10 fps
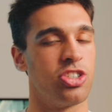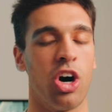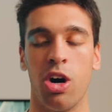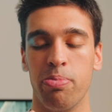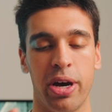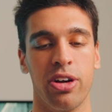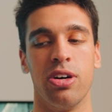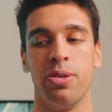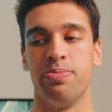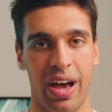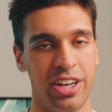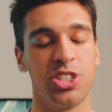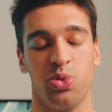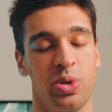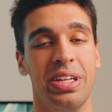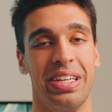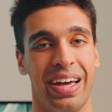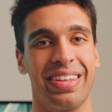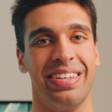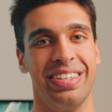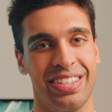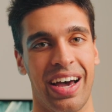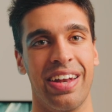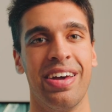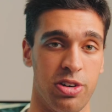It's all metal. I just really like the design.